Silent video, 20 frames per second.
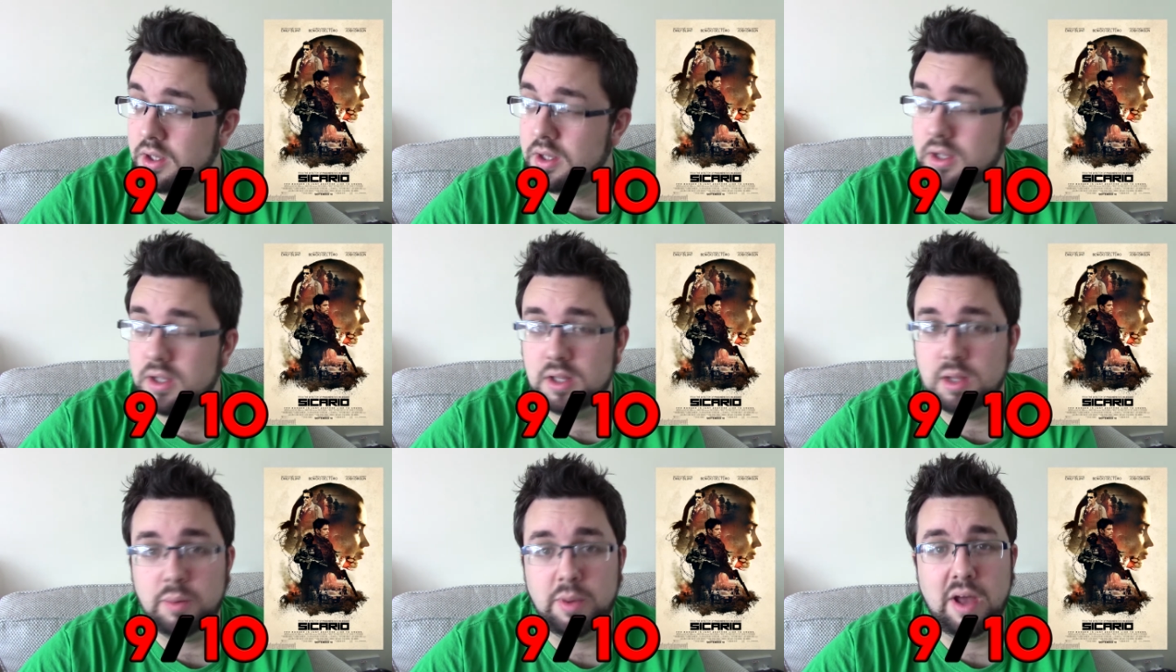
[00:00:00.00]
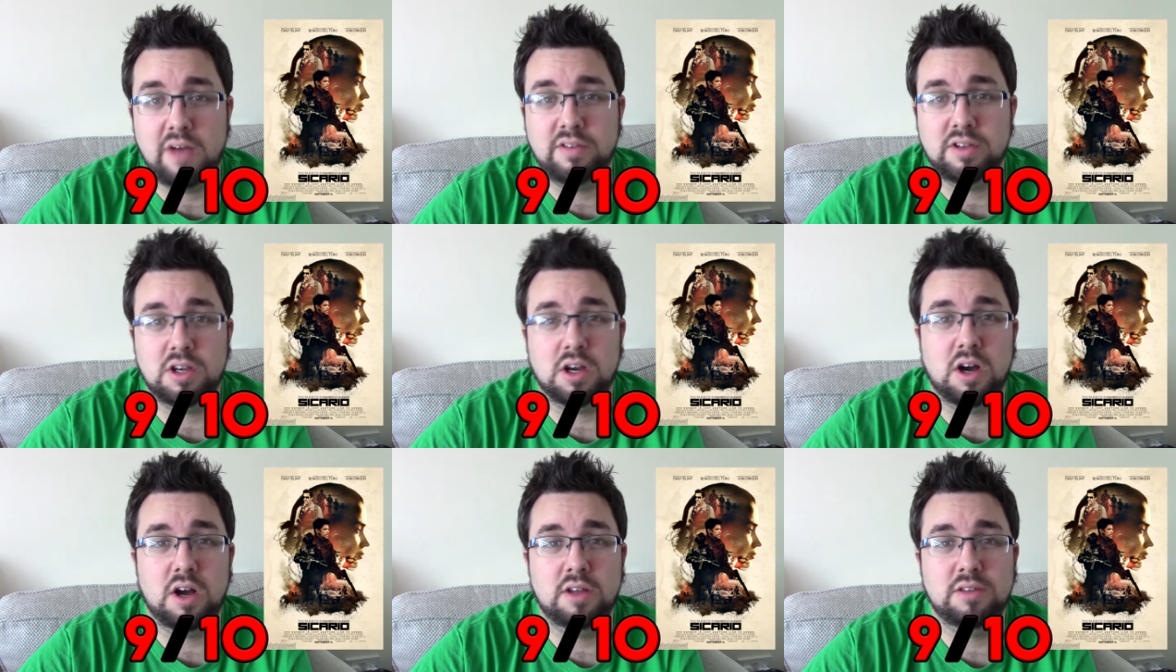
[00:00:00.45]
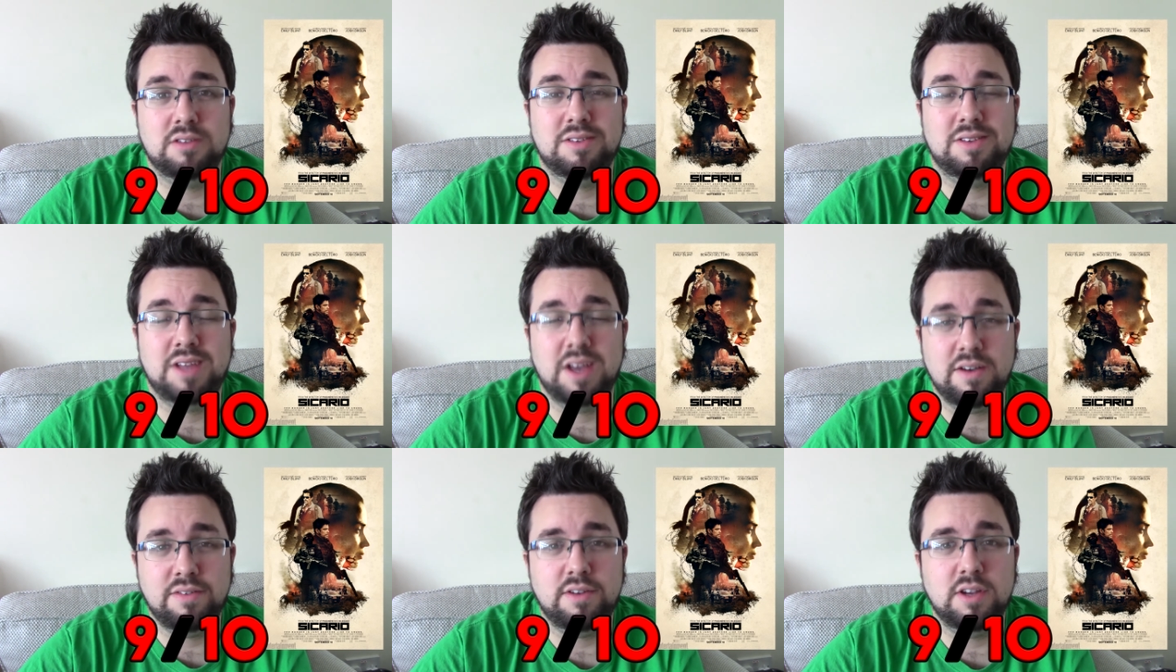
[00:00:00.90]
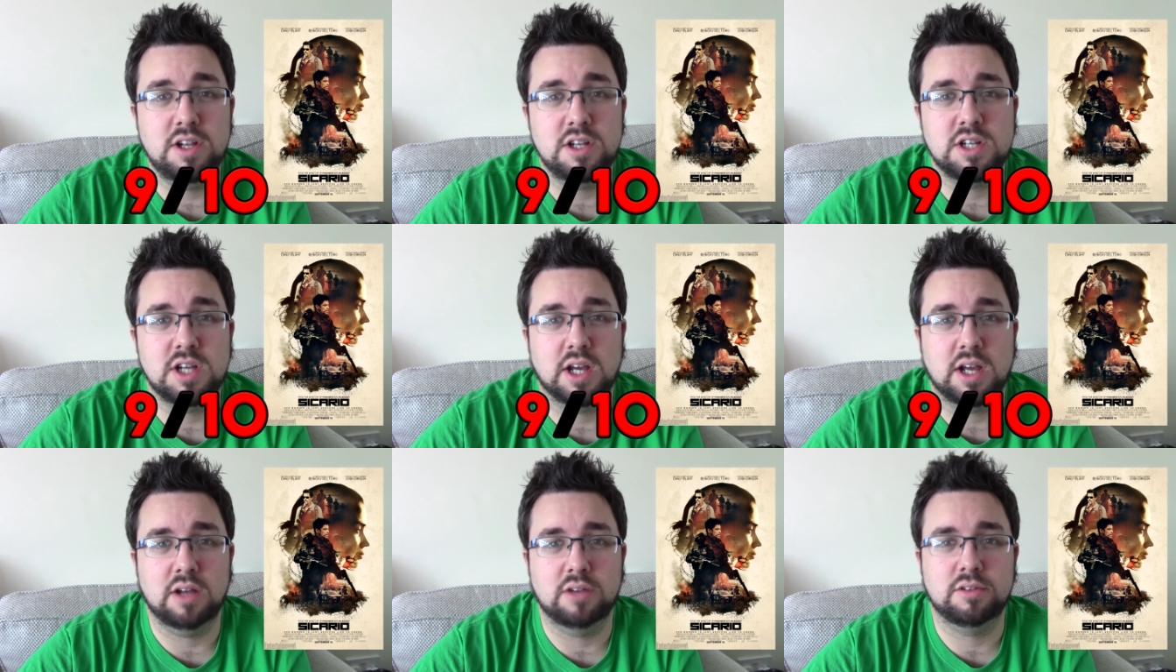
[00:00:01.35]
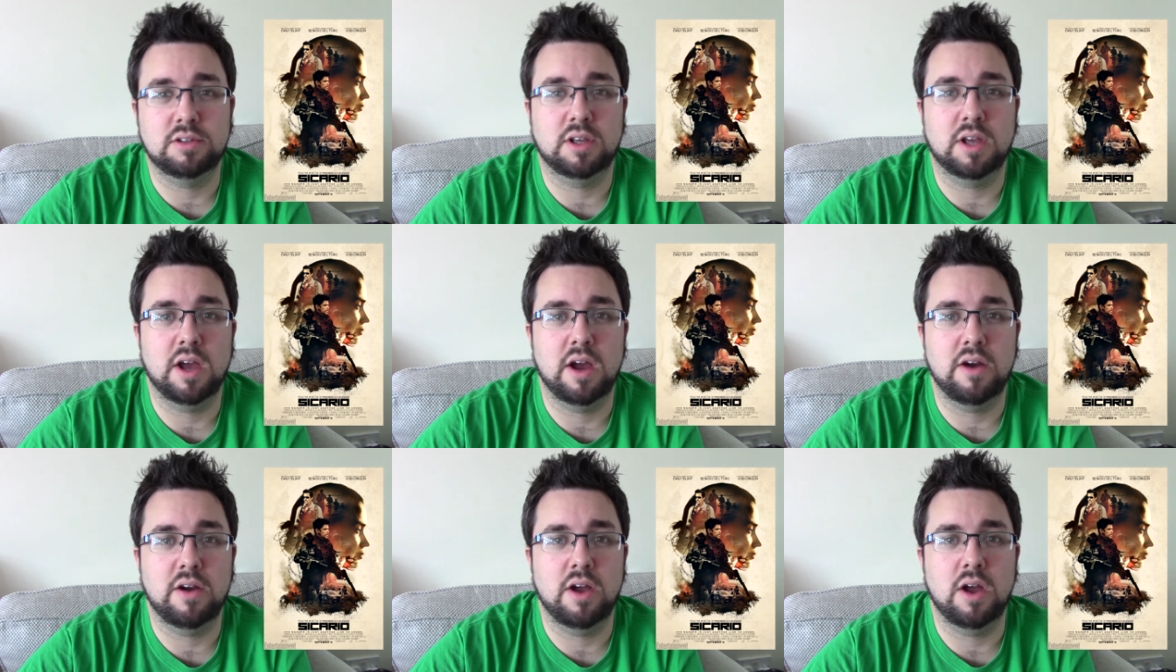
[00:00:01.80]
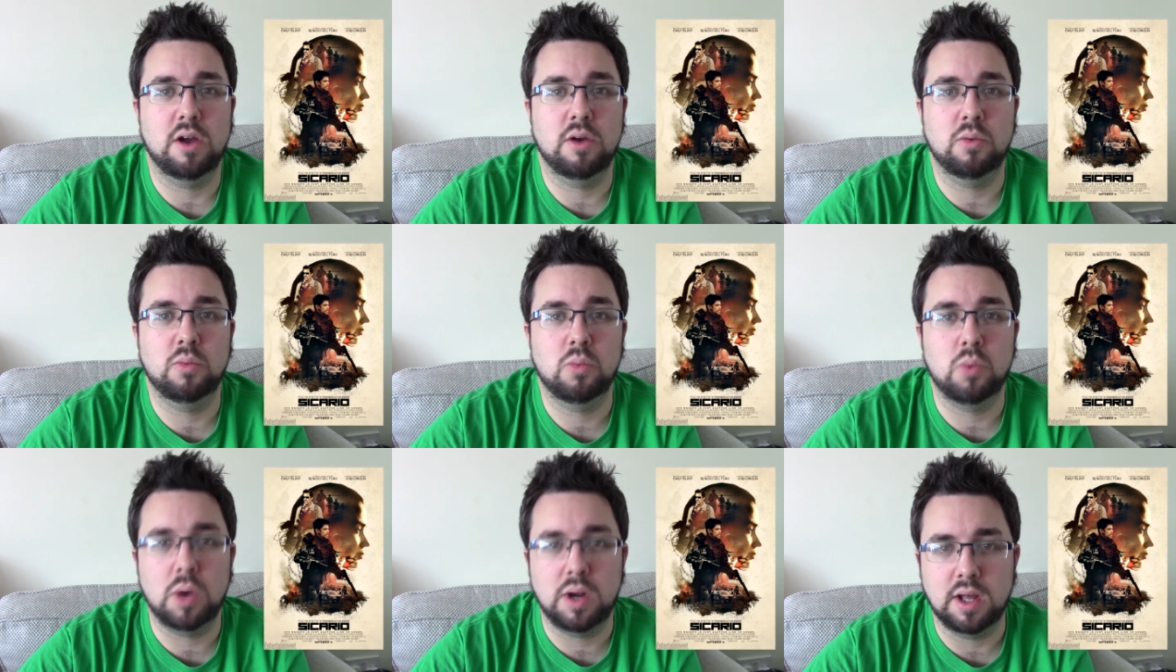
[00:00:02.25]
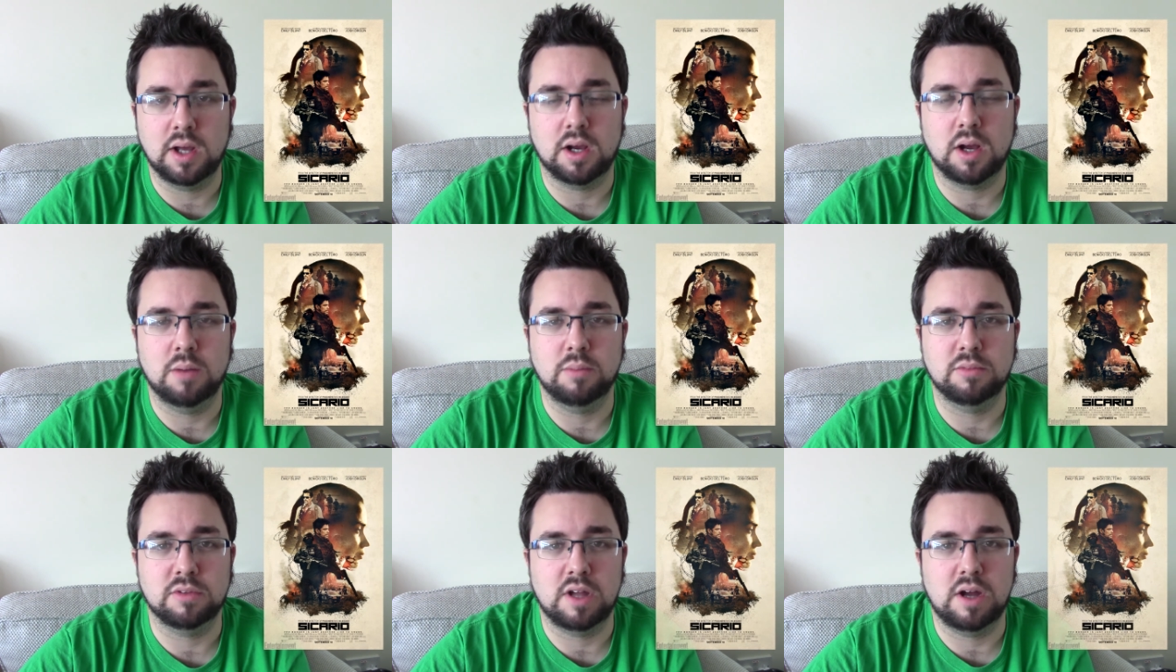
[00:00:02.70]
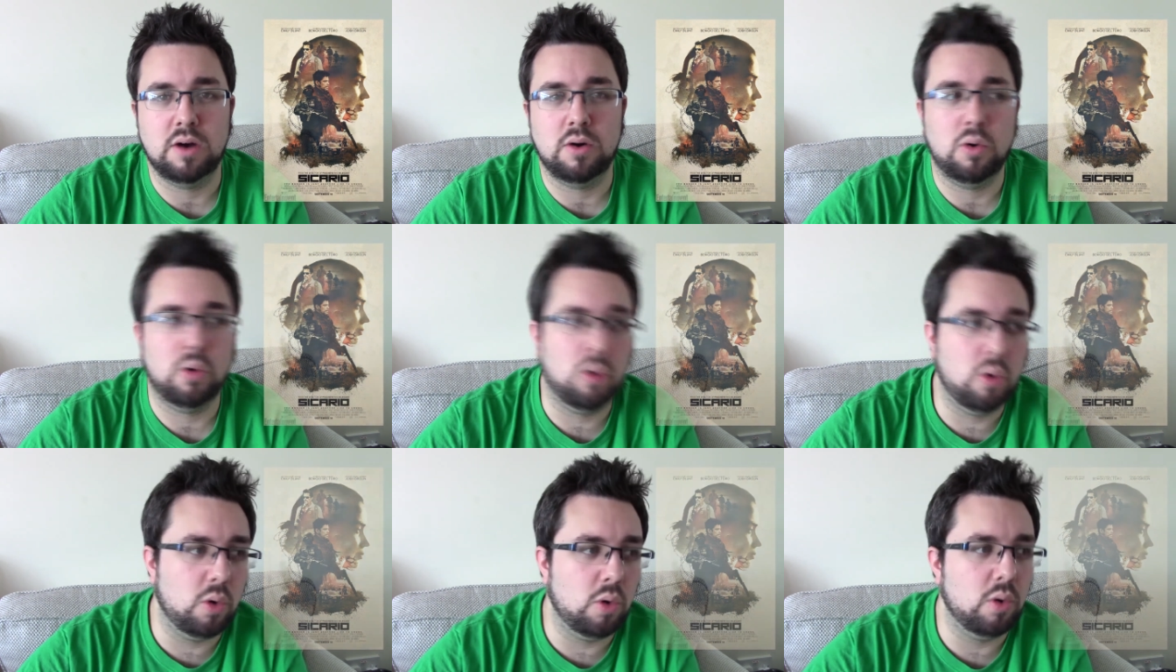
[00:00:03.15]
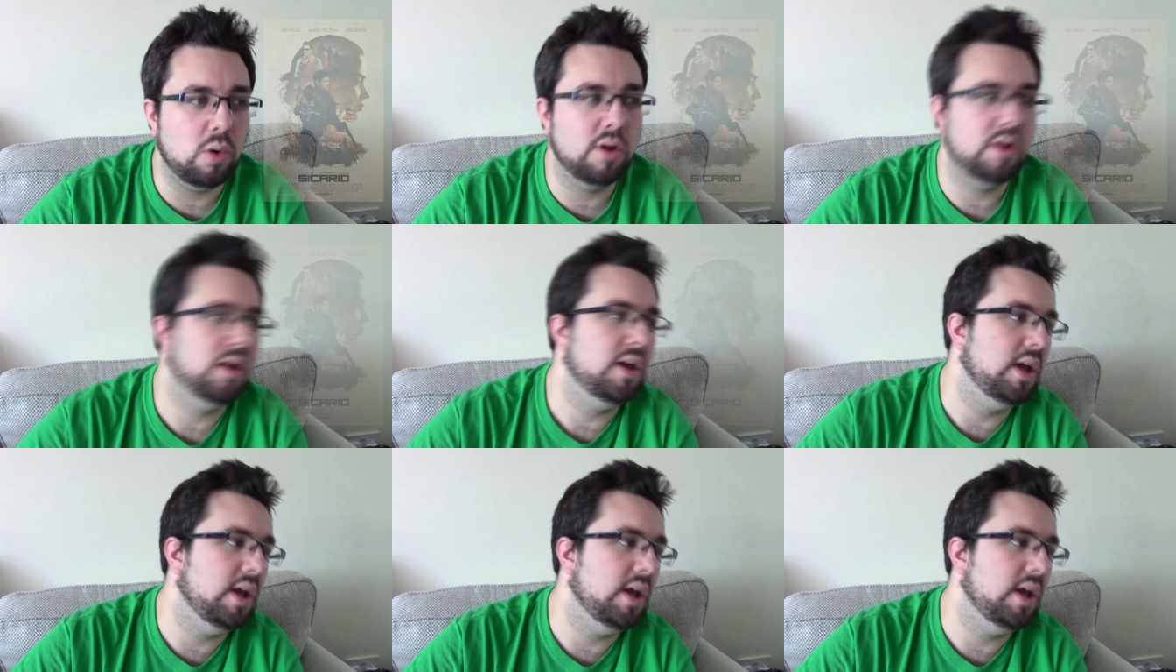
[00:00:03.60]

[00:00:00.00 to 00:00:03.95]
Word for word: there we have it guys. Definitely check out Sicario when it comes out or